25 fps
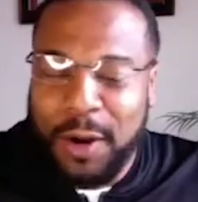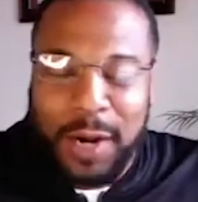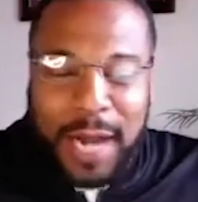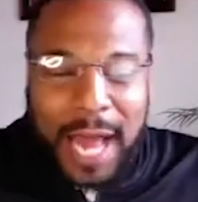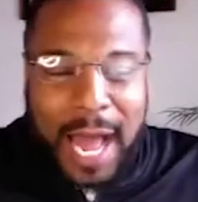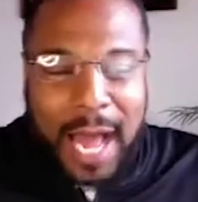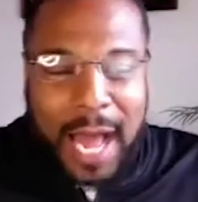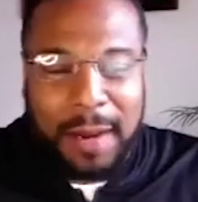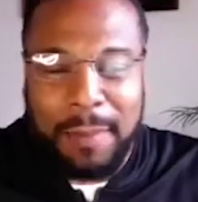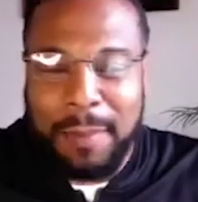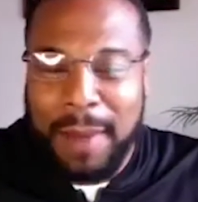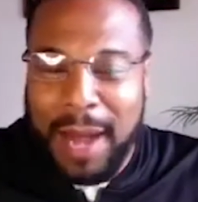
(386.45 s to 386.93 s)

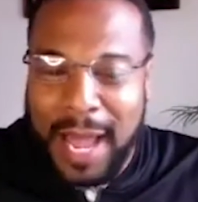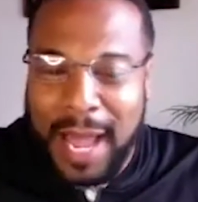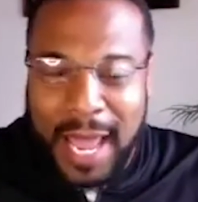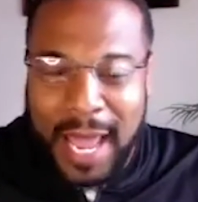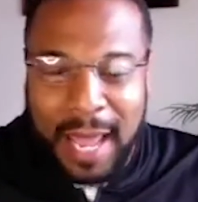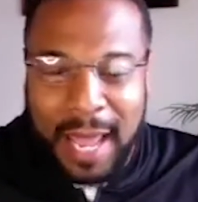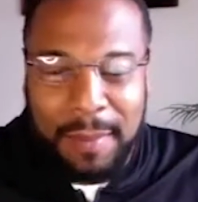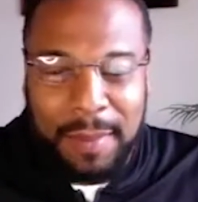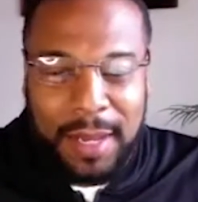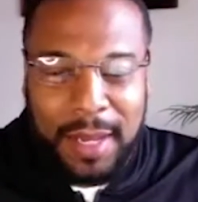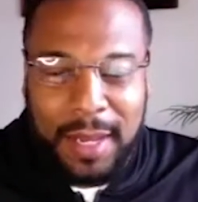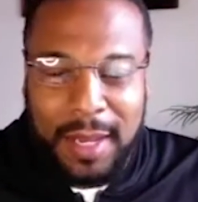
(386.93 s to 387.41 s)
down to
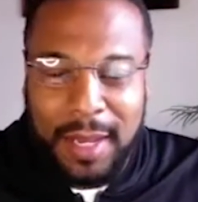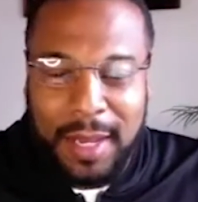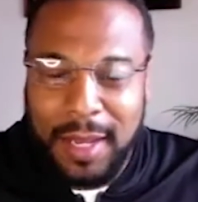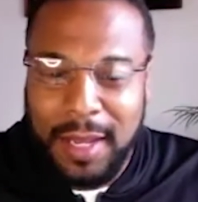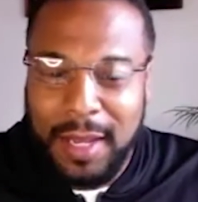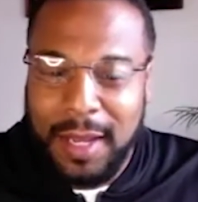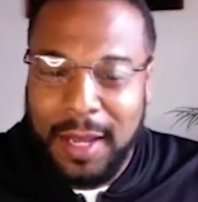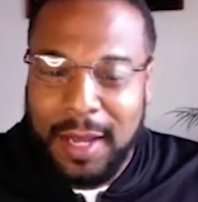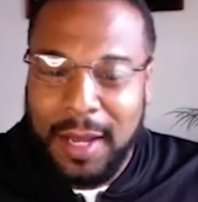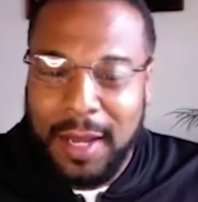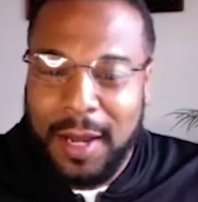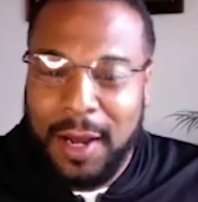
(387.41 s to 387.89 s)
Miami,
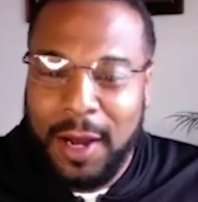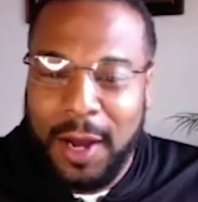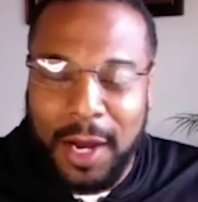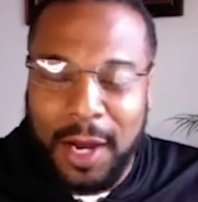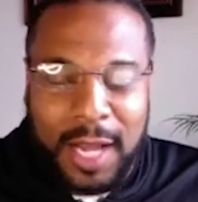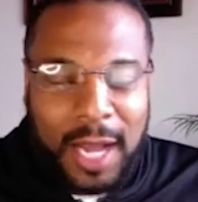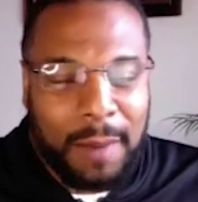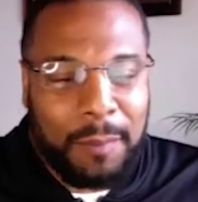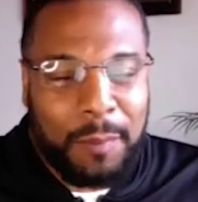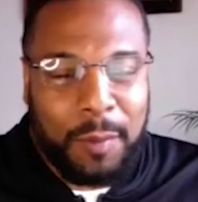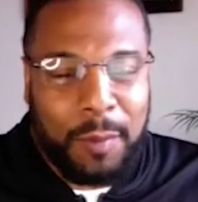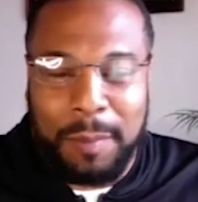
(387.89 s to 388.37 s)
hook
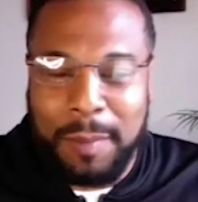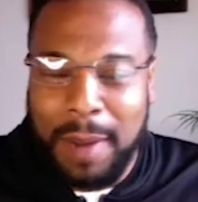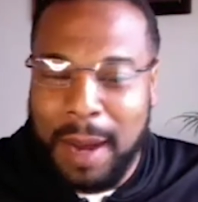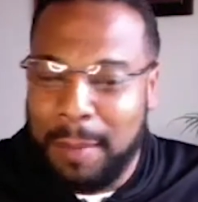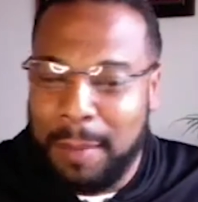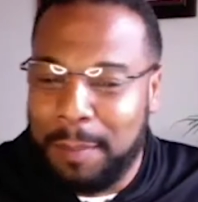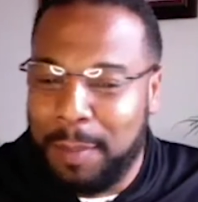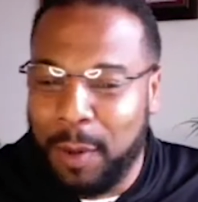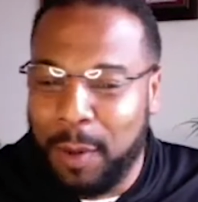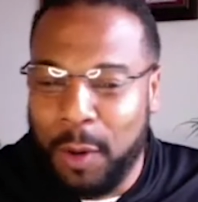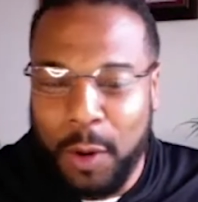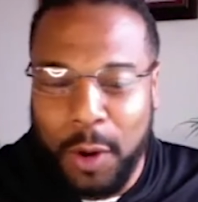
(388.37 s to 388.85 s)
up with my
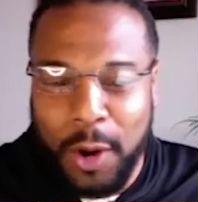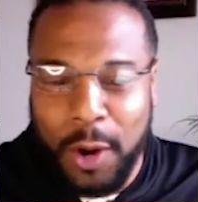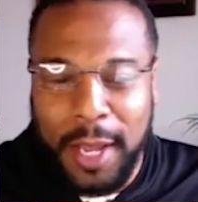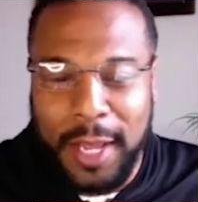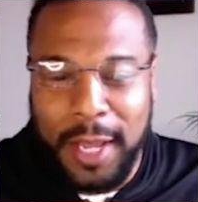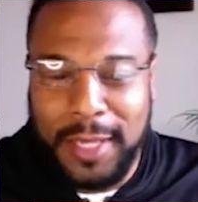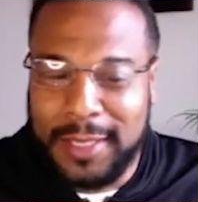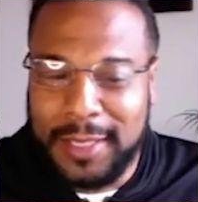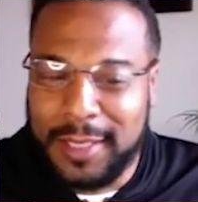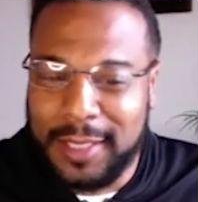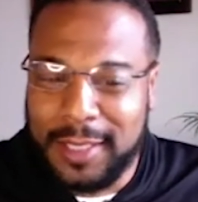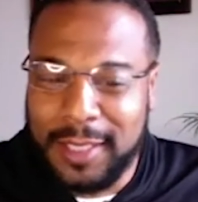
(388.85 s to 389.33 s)

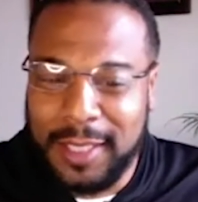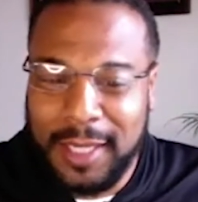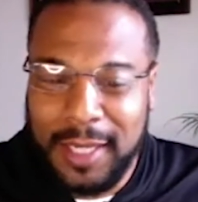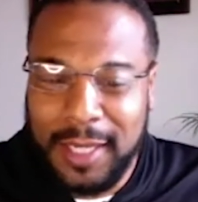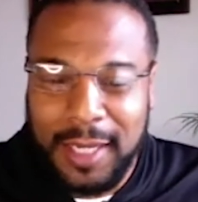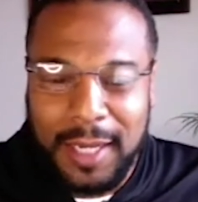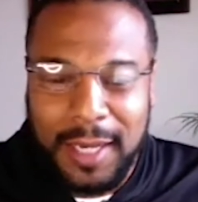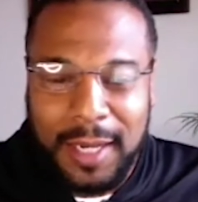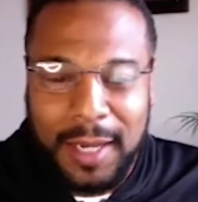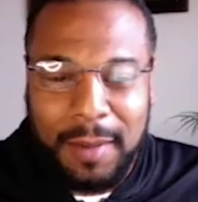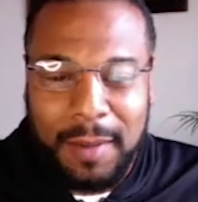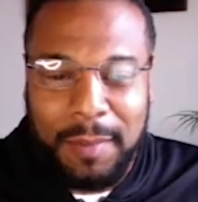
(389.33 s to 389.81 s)
boys
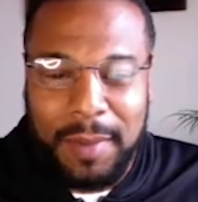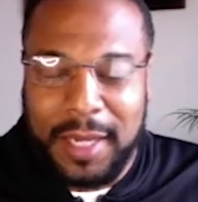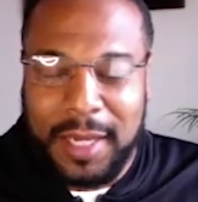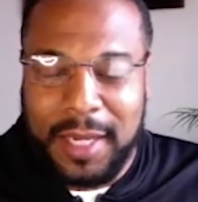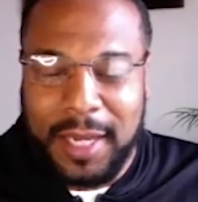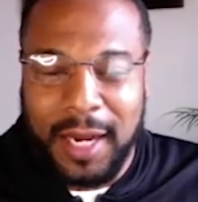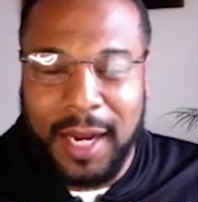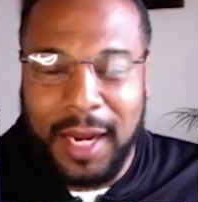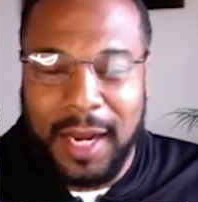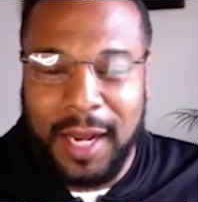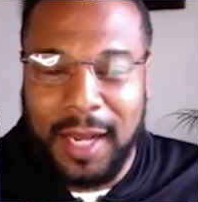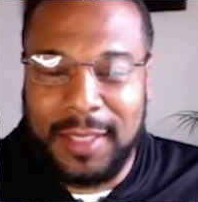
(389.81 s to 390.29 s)

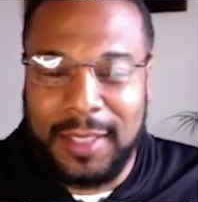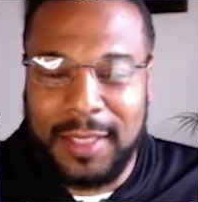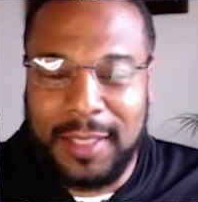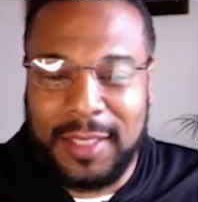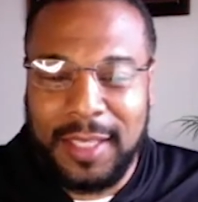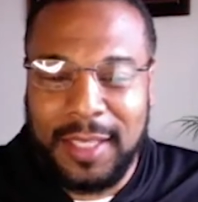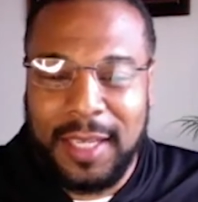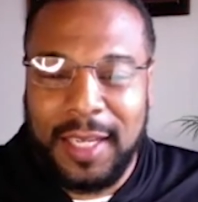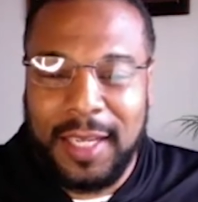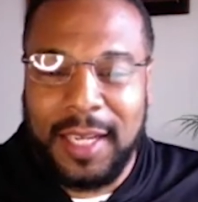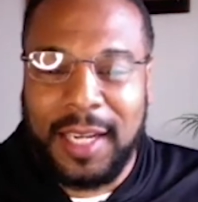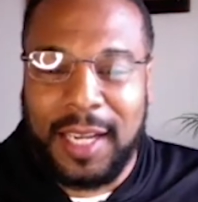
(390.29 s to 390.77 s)
because
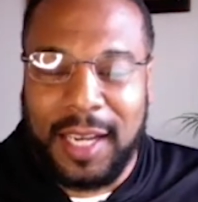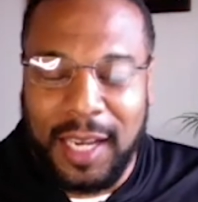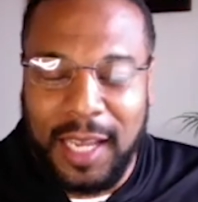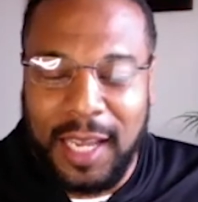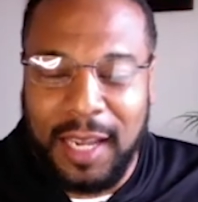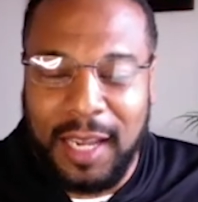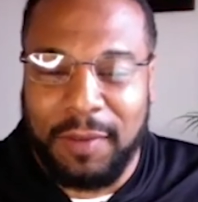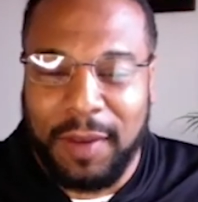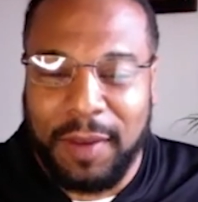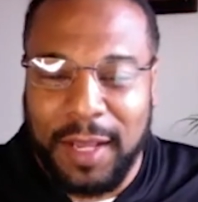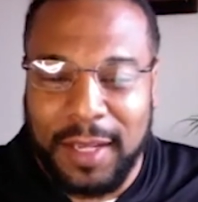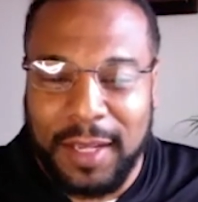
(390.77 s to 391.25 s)

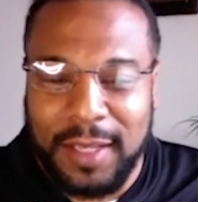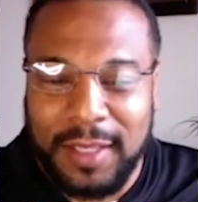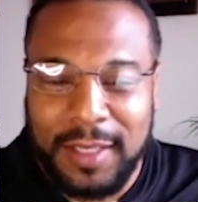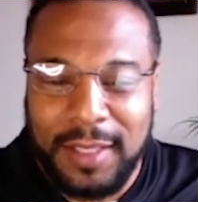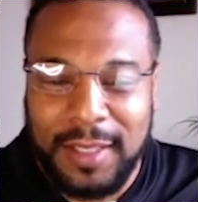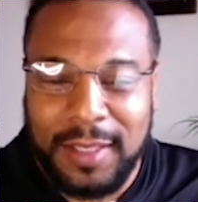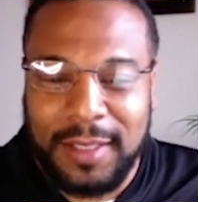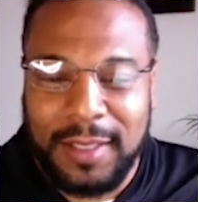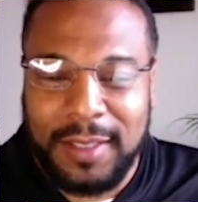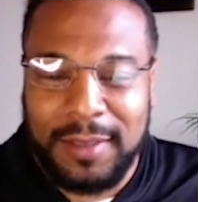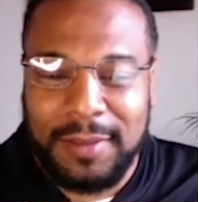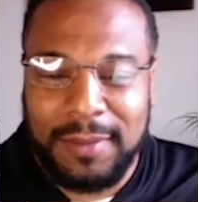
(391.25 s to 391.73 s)
Cleveland
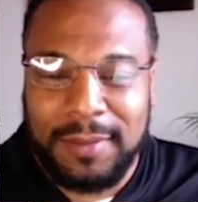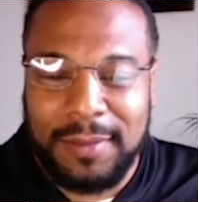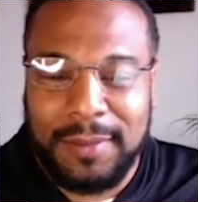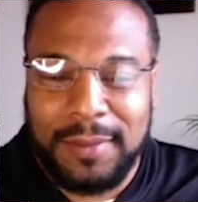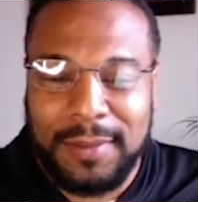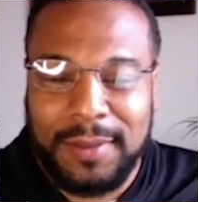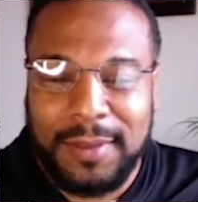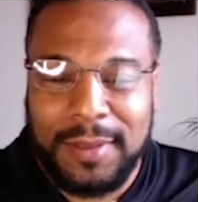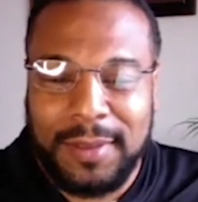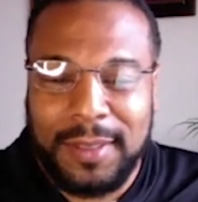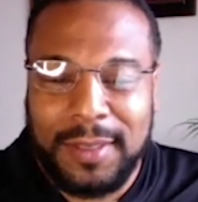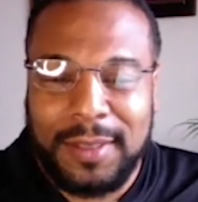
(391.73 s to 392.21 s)

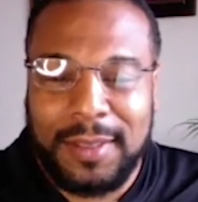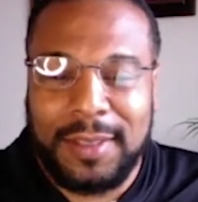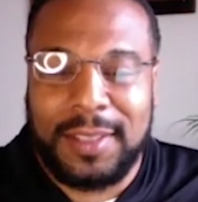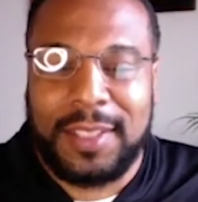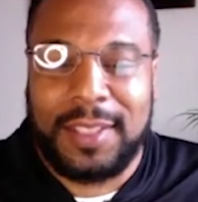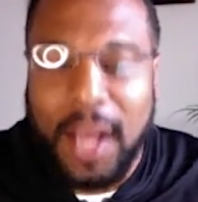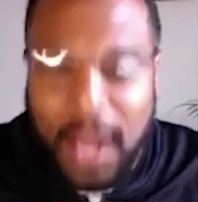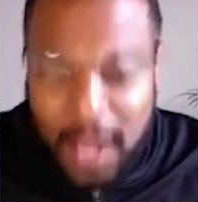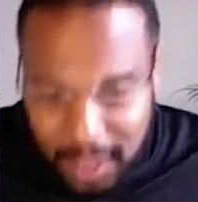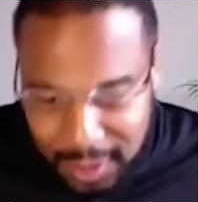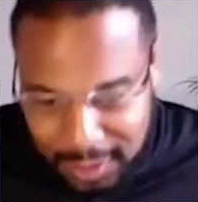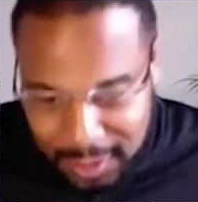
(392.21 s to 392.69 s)

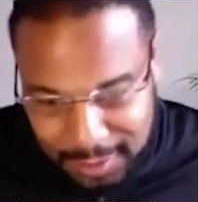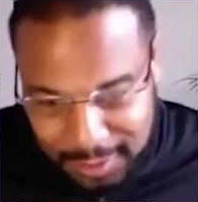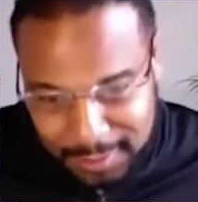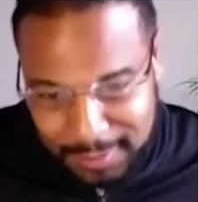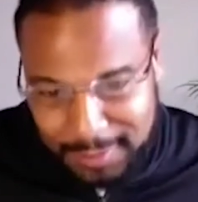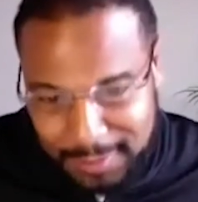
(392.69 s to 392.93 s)
sucks.